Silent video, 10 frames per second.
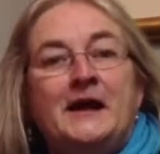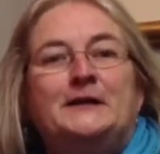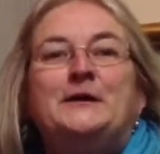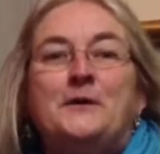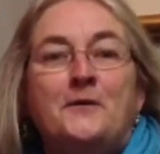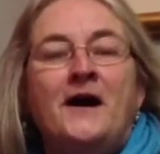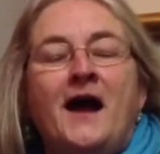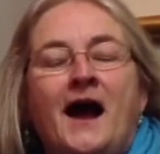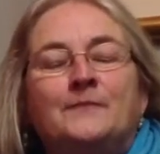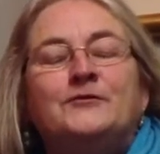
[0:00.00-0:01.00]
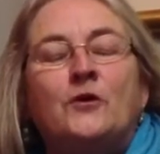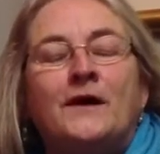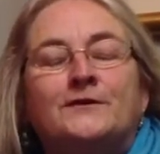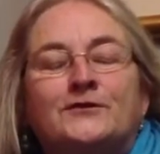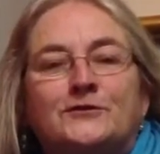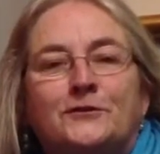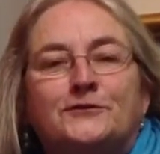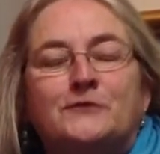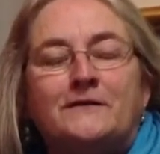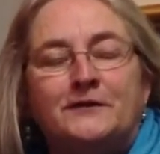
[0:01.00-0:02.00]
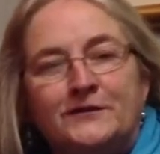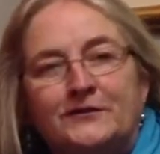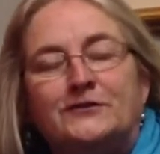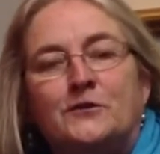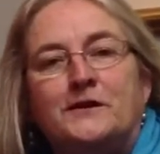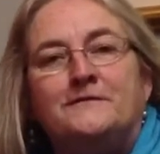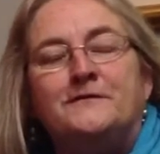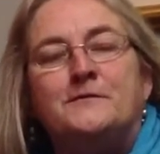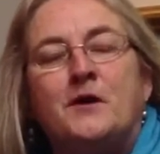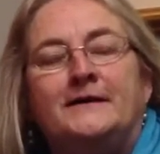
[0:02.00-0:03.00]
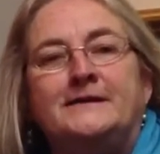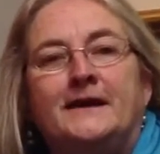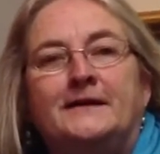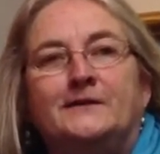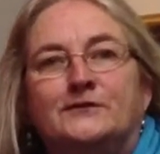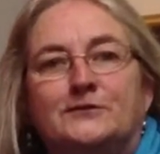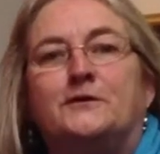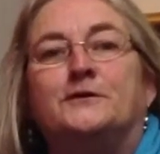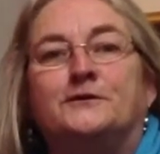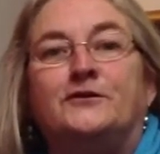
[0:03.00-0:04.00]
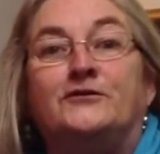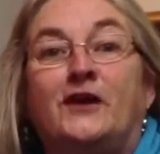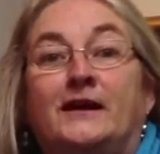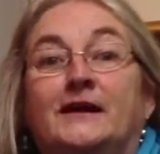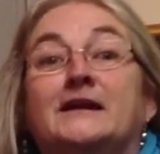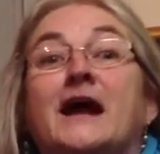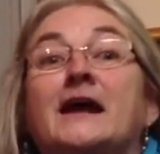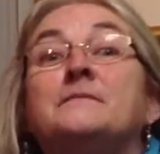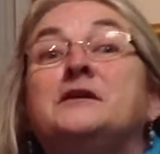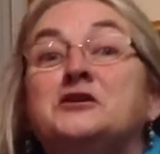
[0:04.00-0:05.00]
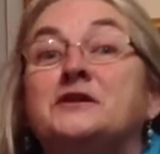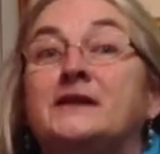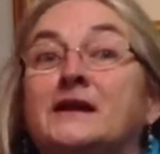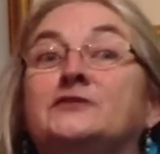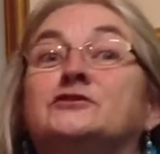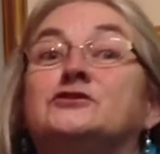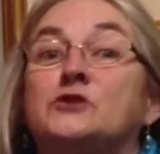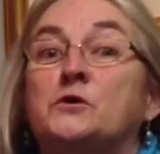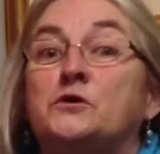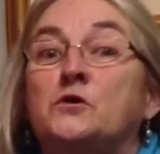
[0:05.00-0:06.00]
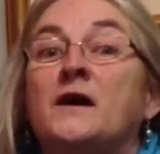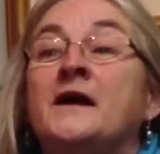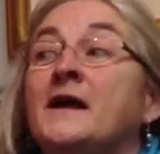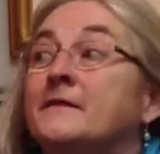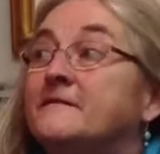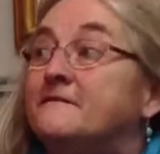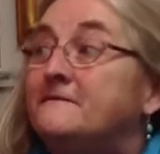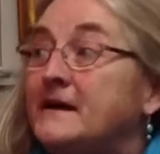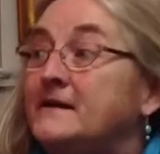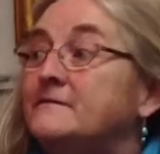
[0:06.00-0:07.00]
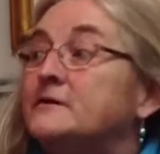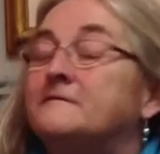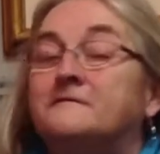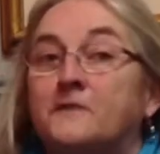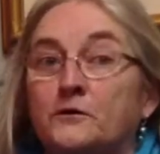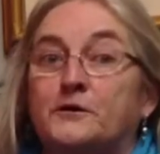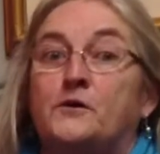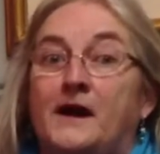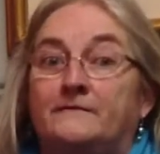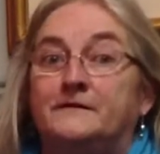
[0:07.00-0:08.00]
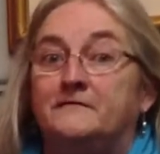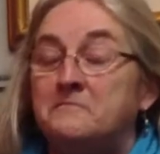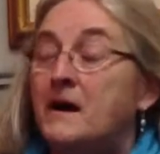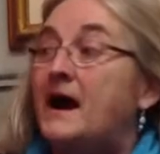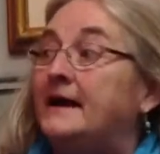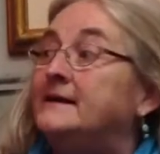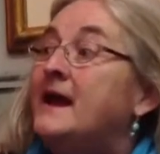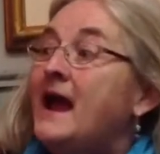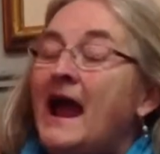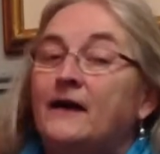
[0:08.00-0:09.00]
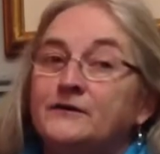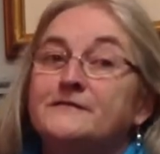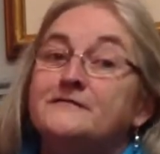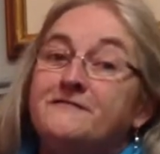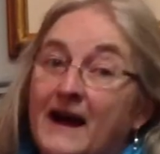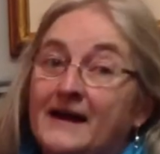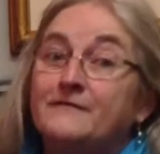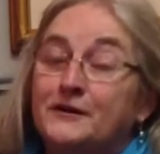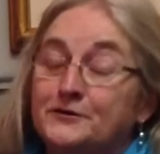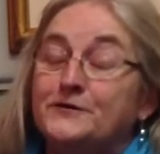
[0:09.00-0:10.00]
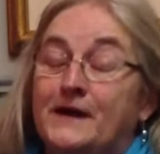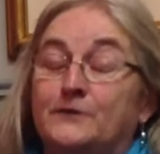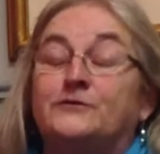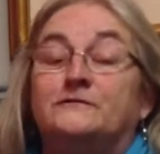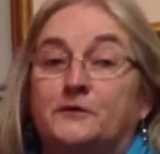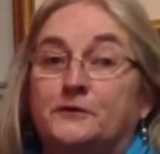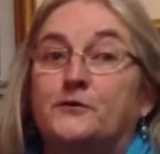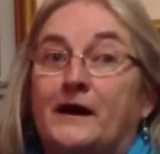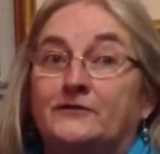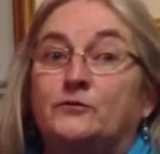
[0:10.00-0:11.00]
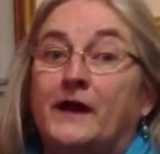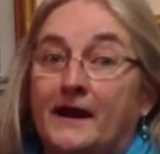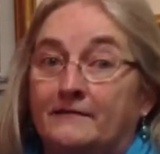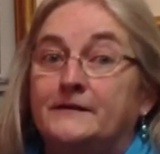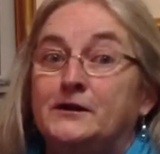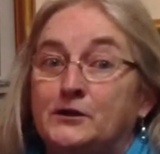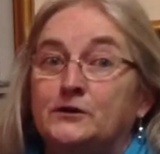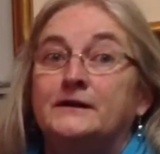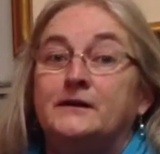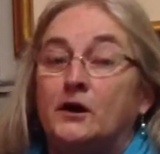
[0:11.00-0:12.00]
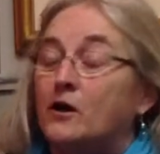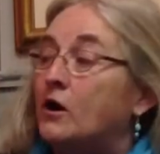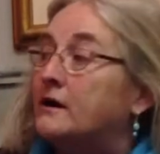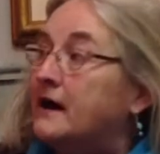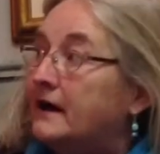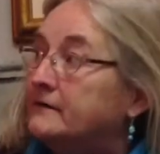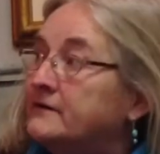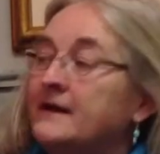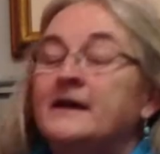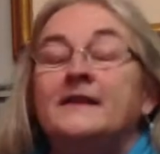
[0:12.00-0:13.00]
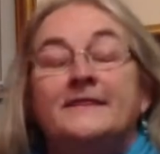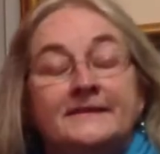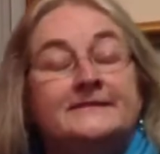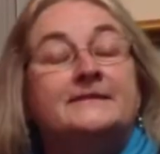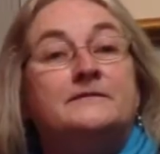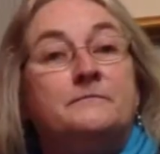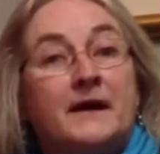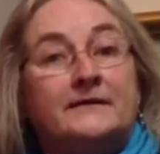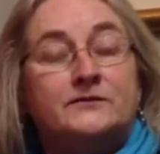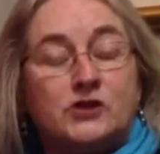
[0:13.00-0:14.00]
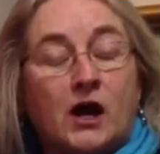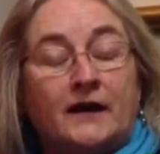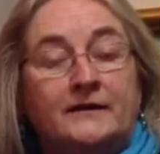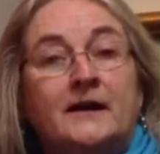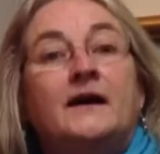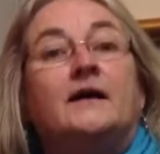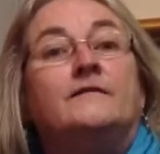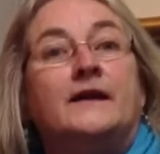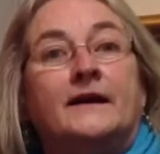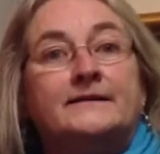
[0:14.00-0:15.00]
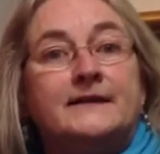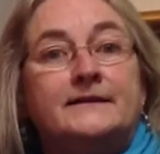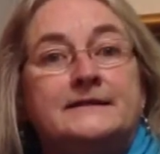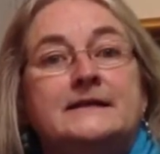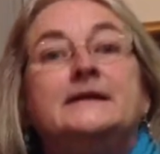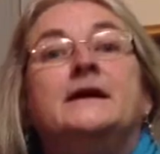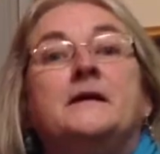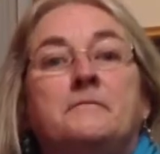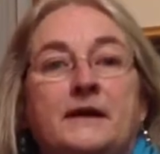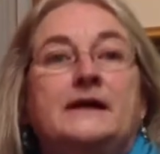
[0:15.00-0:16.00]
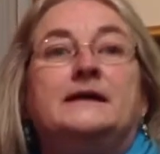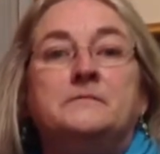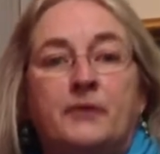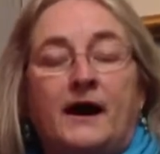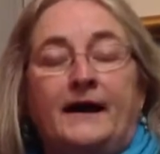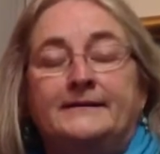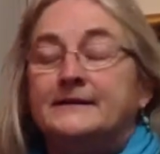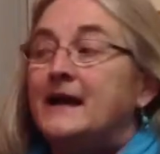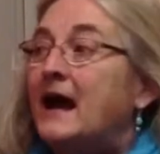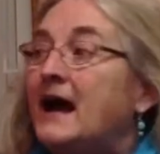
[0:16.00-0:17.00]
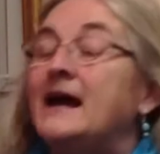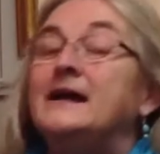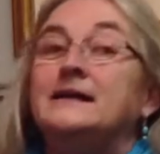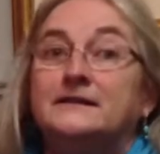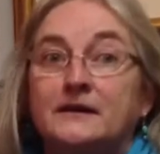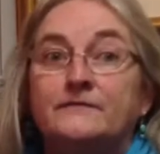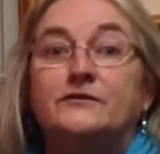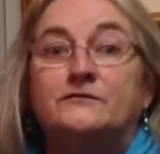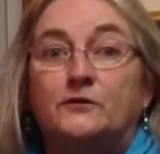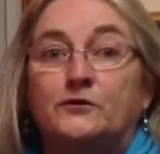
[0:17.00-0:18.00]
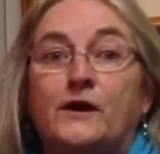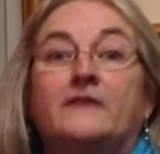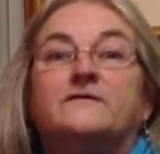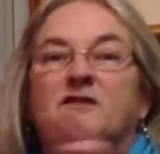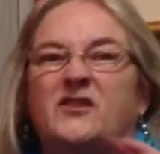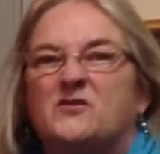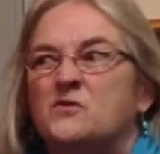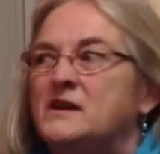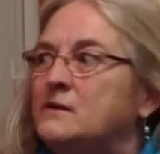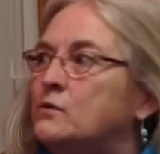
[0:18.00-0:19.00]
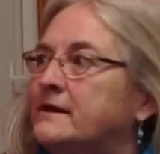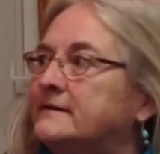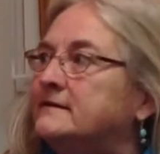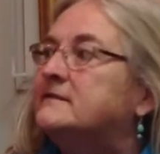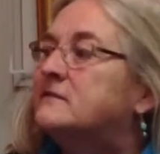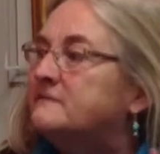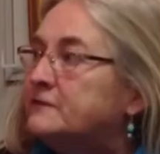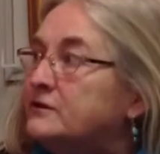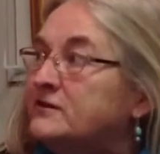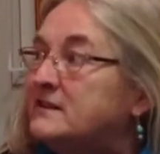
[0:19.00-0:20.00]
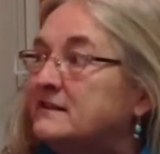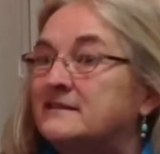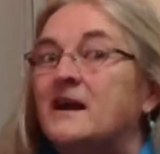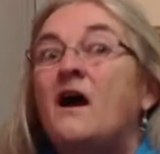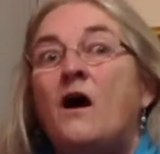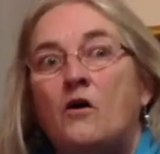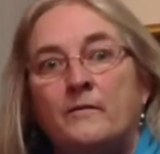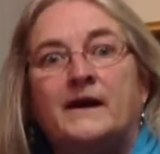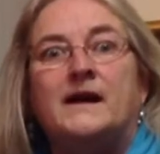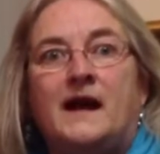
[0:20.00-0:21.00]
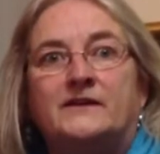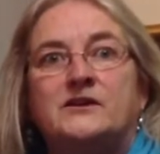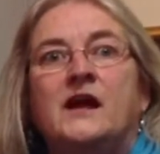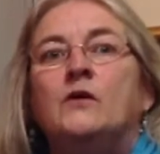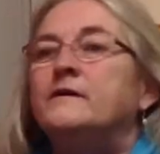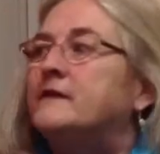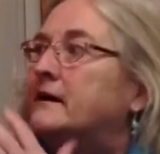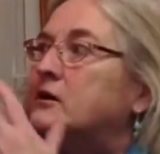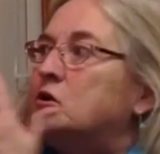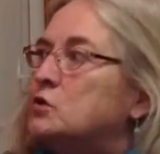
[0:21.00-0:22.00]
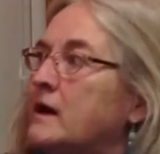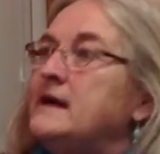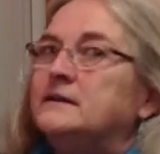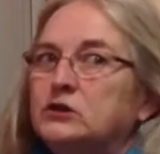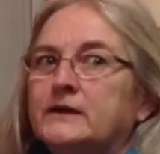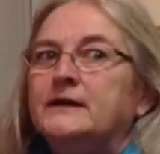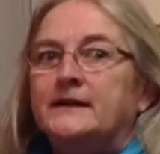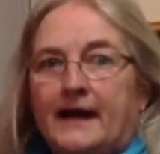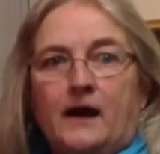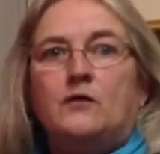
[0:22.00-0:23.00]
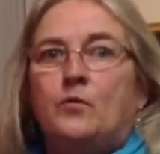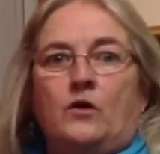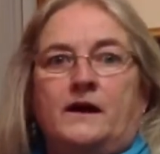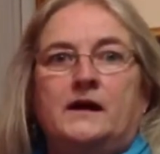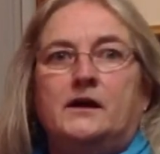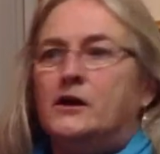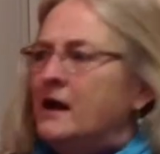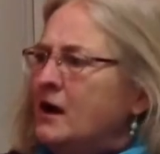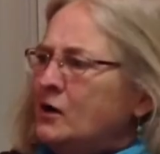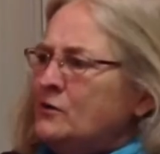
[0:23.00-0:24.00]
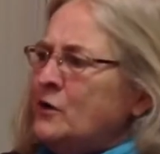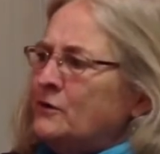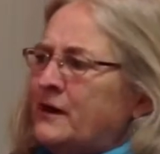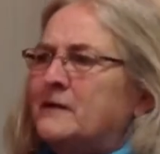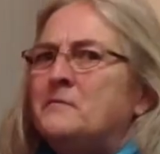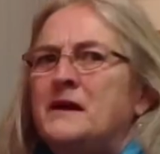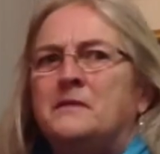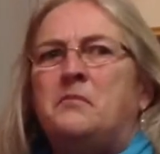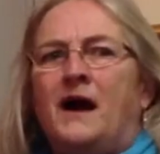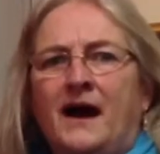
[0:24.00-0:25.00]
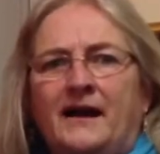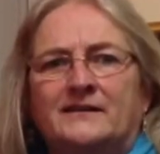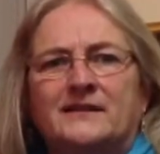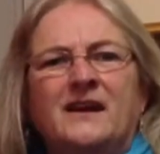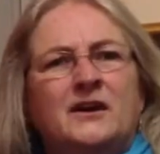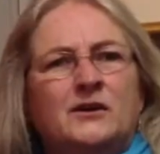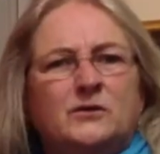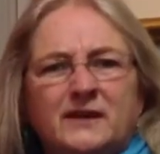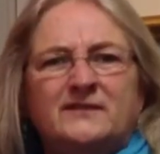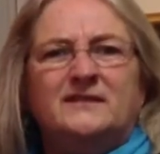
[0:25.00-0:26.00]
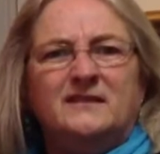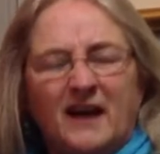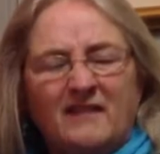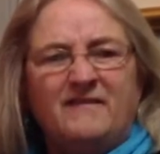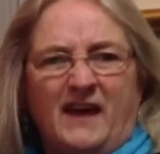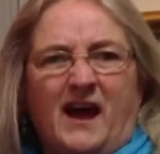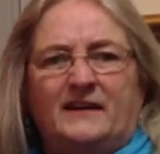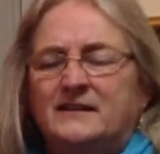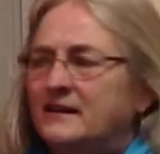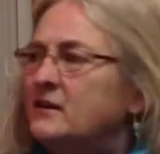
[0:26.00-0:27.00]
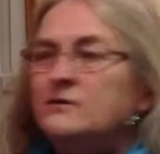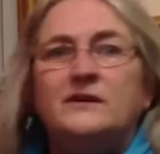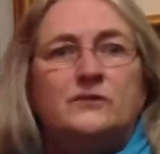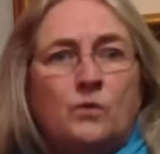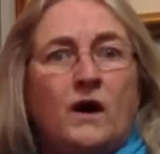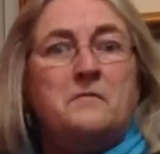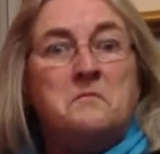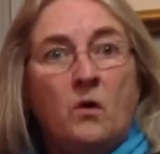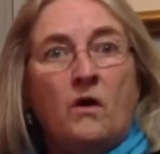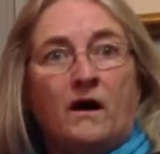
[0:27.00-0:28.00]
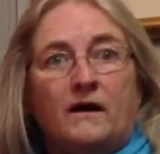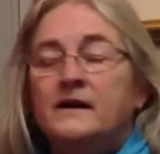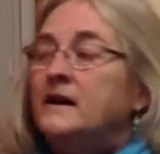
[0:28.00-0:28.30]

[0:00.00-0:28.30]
Hello, I'm Zoe Ann Stoltz, reference historian for the Montana Historical Society, and I am here today to show you the favorite photograph of mine out of the five hundred thousand photographs we have here in our archives. This is Mex John of the X I T baking pies, and I love this photograph for three reasons. The first is, oh my gosh, we've got a great looking cowboy here who knows how to bake pies. Who doesn't love that? And who doesn't want more?